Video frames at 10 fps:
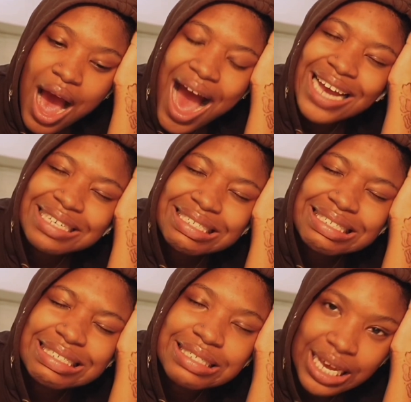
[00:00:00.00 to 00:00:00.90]
I
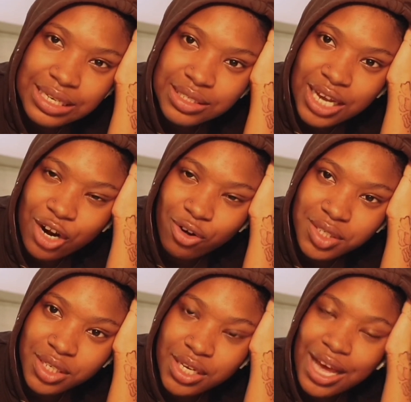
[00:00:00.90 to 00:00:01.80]
detest
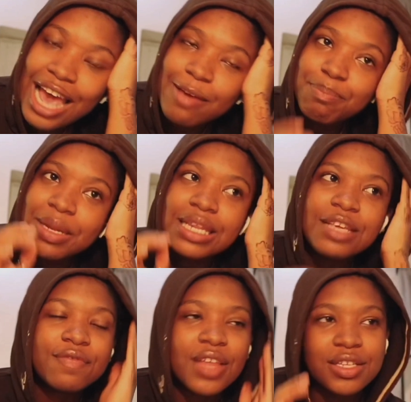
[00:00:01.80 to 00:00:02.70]
carrot cake. I
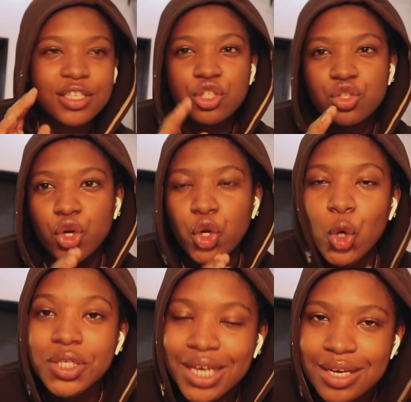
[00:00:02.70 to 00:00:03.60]
believe that this should
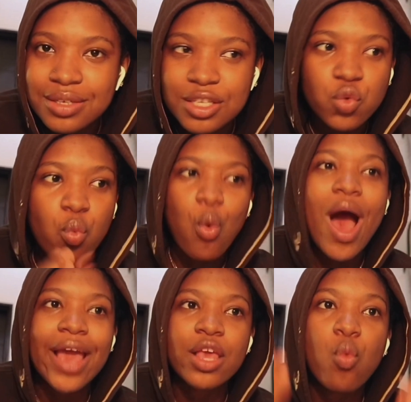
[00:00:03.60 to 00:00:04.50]
not exist.
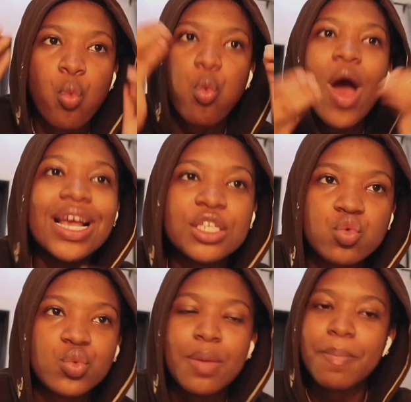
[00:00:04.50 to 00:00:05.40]
Why? Why
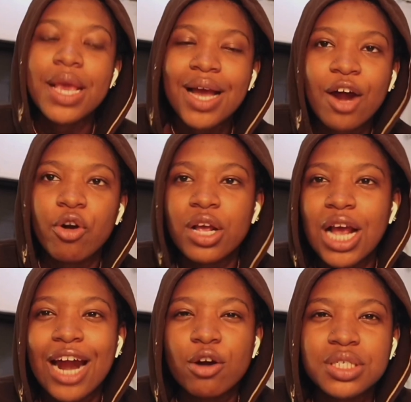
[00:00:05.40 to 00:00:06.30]
did we make
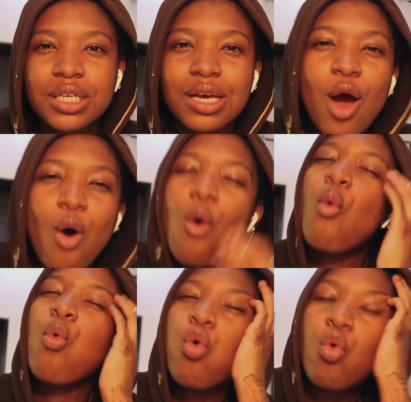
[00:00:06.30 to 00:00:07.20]
carrot cake?
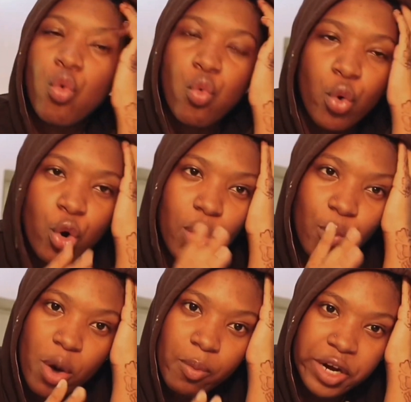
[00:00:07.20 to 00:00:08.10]
Who woke
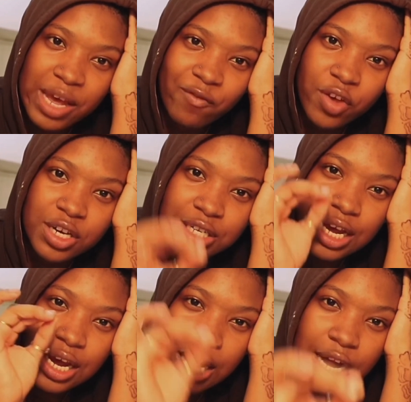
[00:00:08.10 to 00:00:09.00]
up one morning and figured
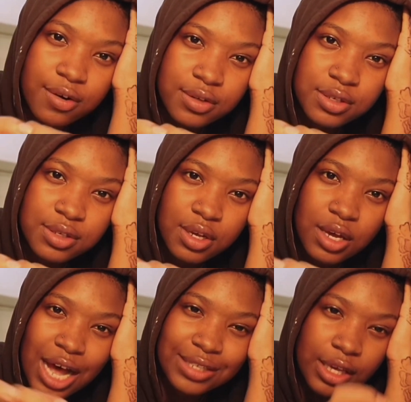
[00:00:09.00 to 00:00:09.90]
carrots
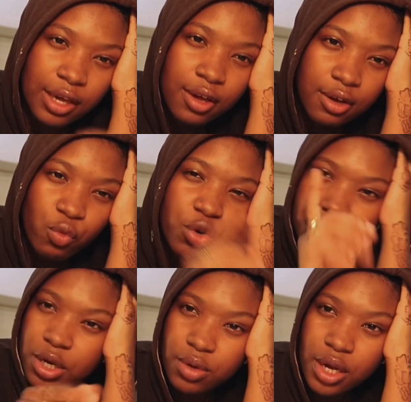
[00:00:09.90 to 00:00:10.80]
as a cake would
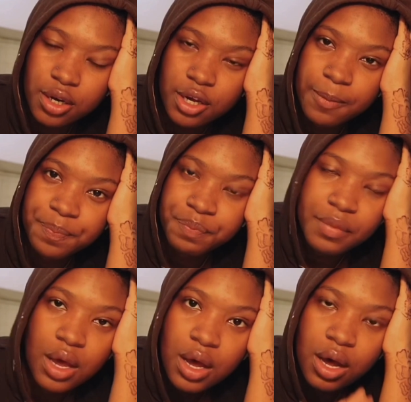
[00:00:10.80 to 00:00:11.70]
be a good idea?
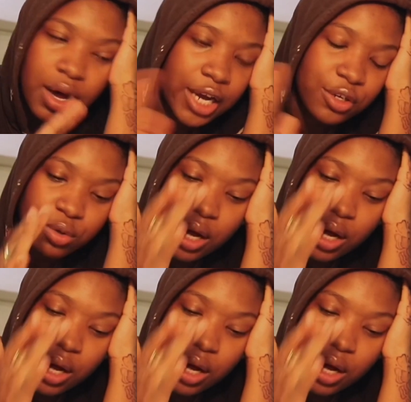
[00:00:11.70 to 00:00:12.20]
I've